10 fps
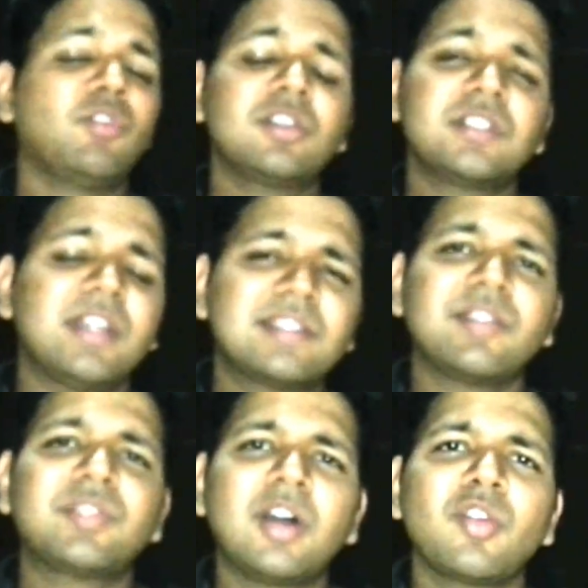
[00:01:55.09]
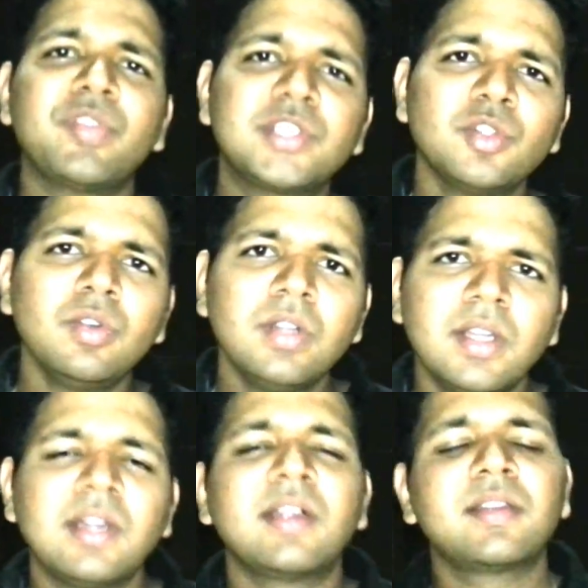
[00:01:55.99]
And what's the next avatar of Vishnu?
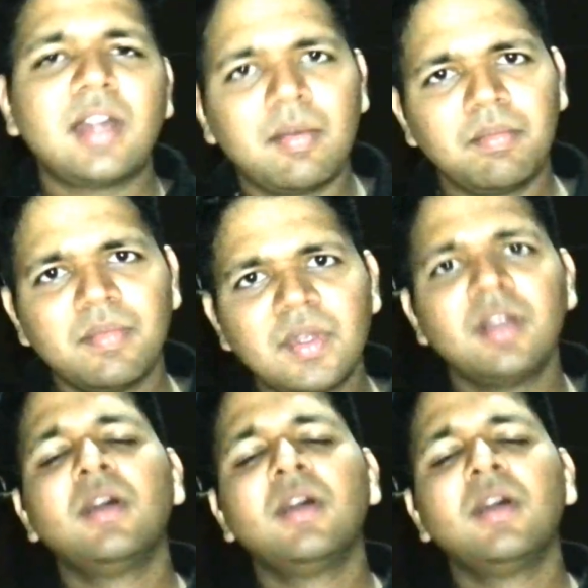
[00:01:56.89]
Ram.